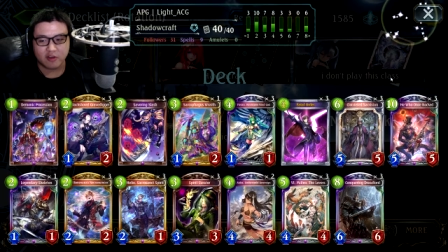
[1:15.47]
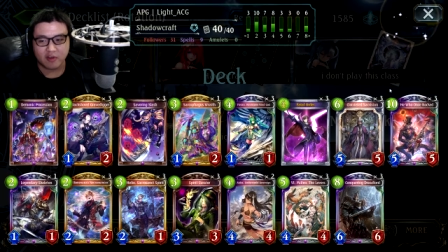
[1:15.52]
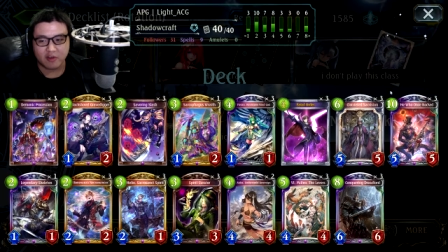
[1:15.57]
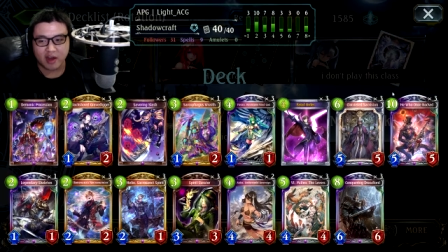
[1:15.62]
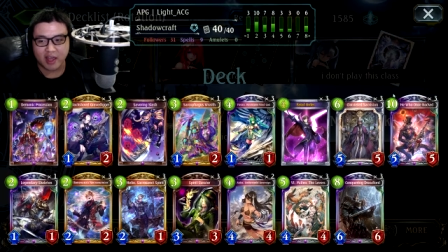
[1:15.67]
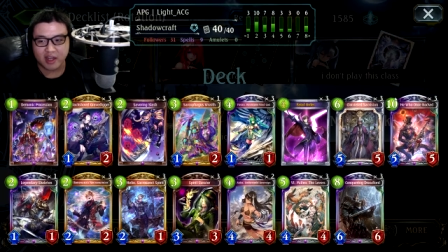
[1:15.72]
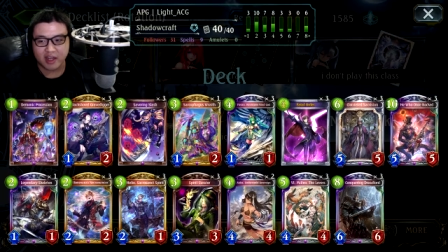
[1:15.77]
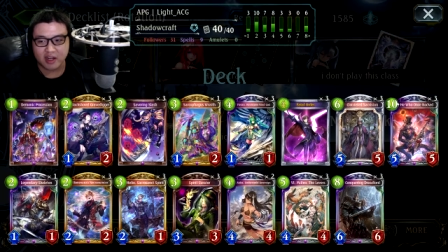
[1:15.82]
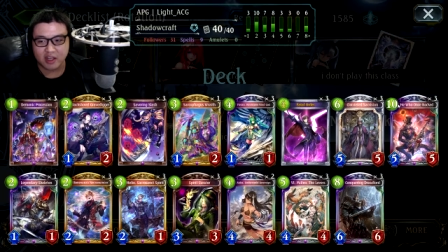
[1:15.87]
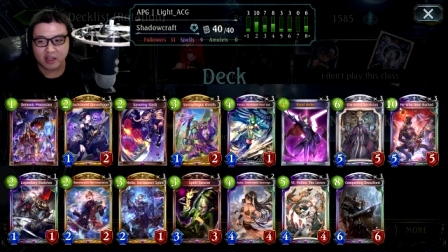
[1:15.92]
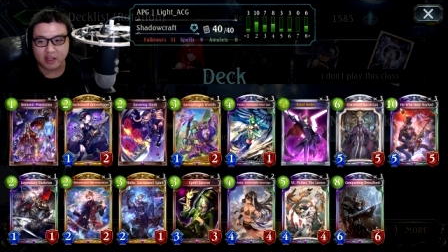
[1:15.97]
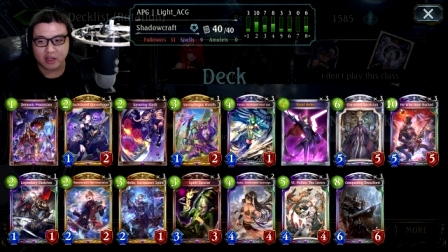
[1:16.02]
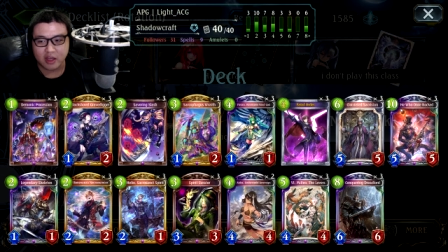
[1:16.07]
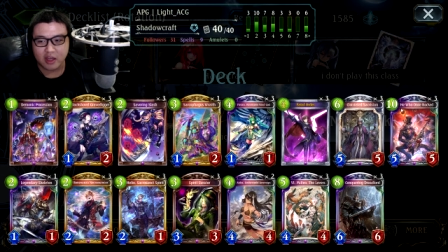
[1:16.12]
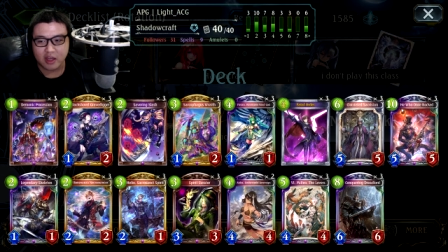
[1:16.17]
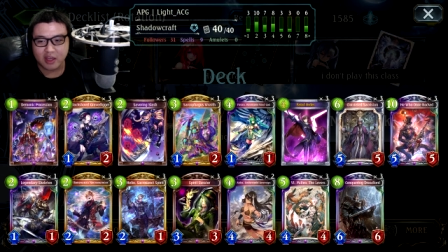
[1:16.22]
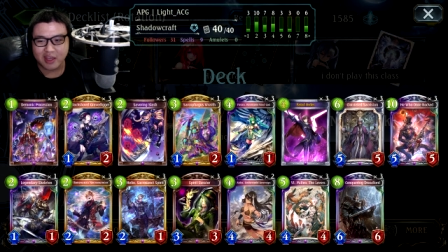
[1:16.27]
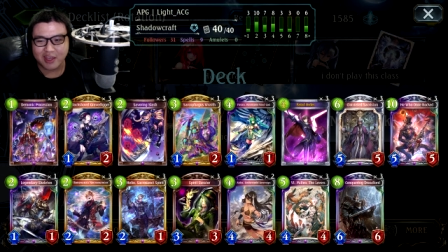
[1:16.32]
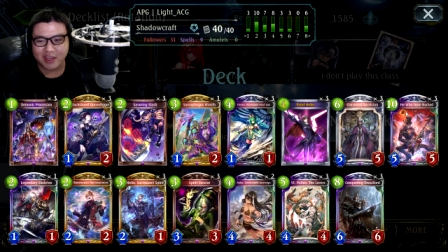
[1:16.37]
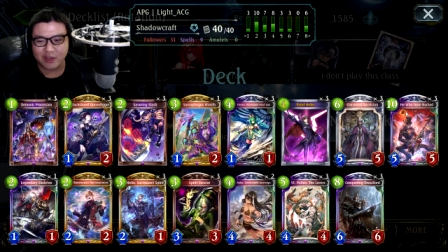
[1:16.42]
writing.
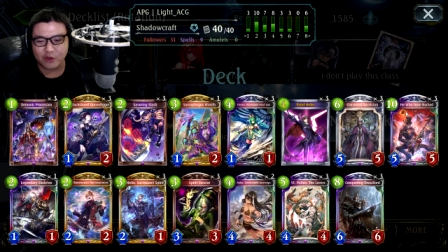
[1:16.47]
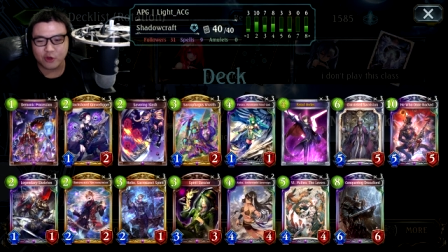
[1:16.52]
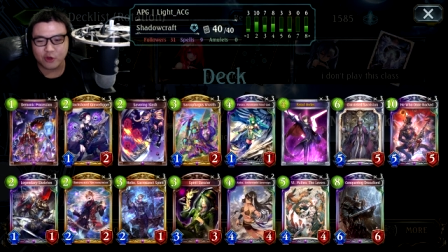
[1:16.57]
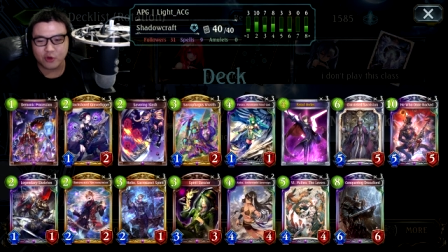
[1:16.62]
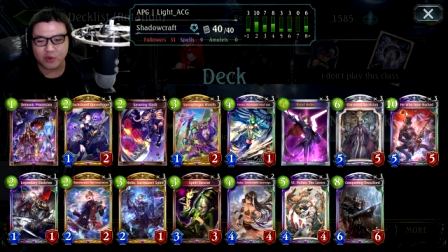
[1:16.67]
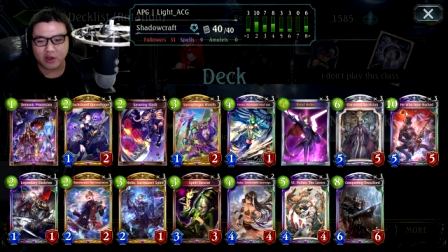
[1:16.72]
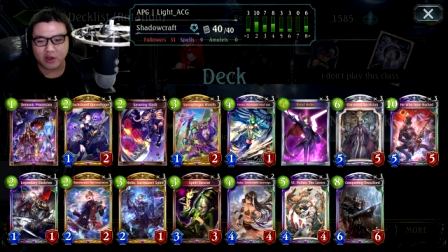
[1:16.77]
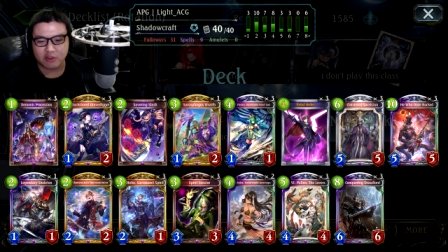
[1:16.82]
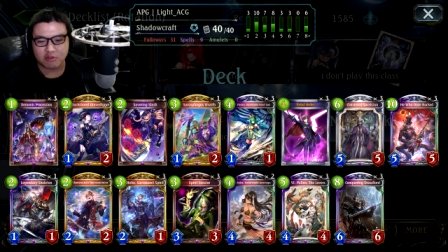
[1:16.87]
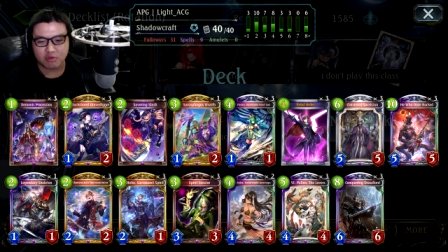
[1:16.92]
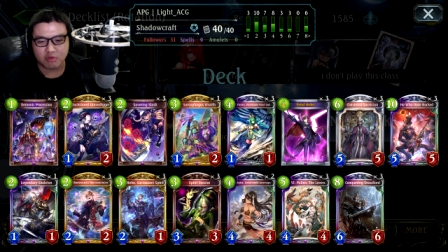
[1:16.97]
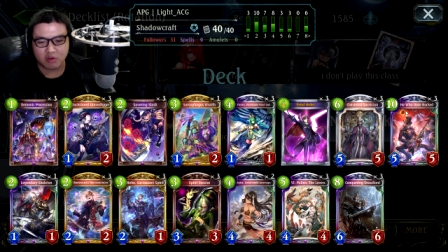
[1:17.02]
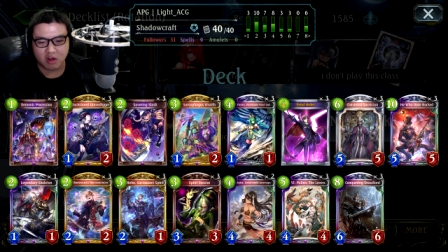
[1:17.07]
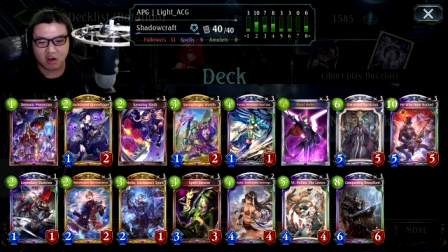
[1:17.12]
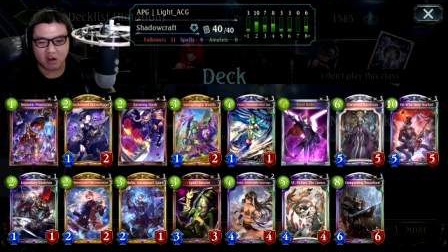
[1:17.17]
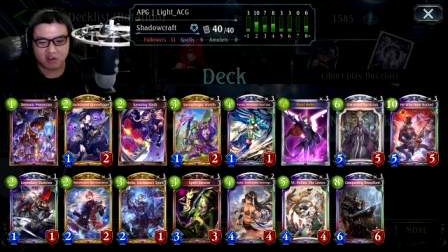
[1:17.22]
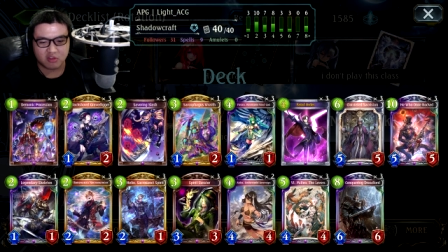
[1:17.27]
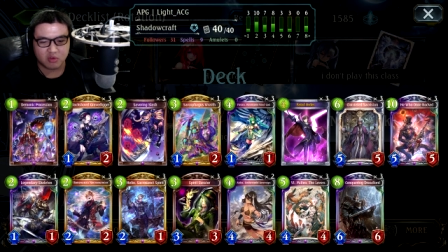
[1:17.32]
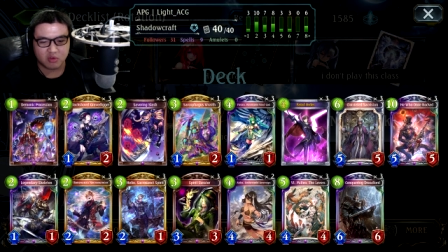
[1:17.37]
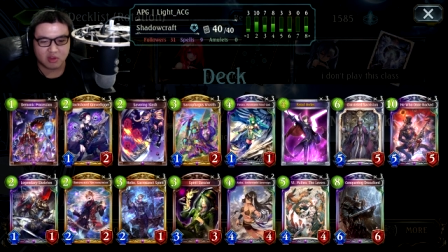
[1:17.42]
He who once
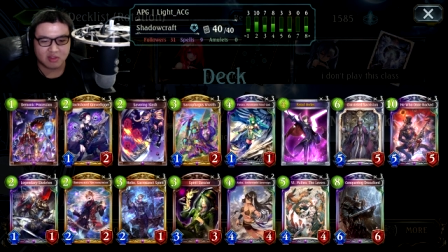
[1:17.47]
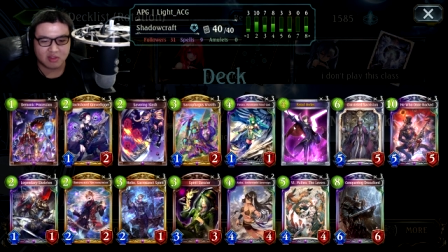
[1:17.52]
rocked, you can